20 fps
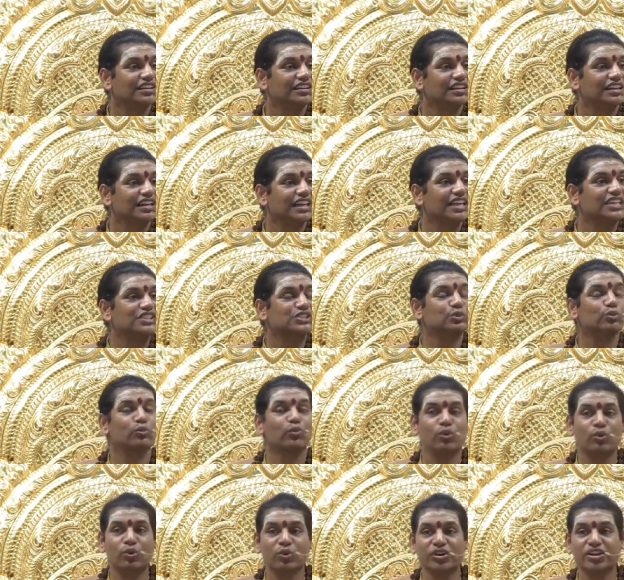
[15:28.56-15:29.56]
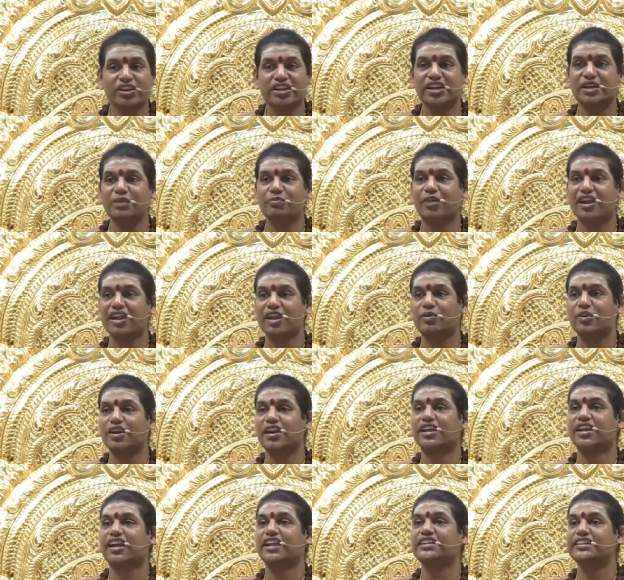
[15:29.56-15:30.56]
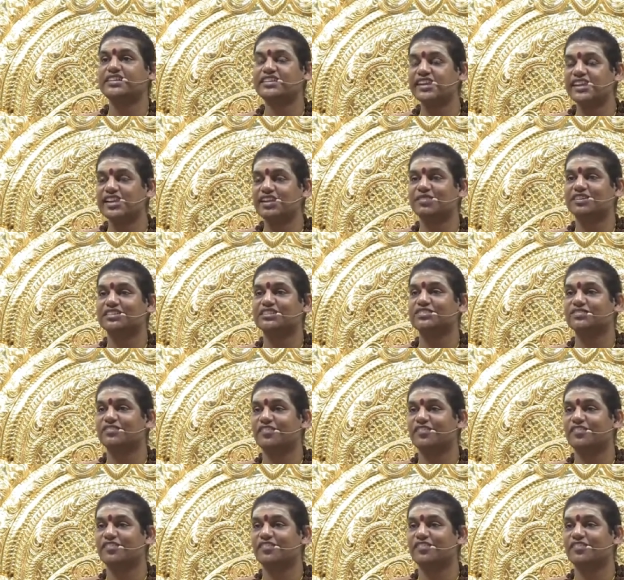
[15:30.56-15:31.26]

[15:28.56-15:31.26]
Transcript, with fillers: is wounded by your continuous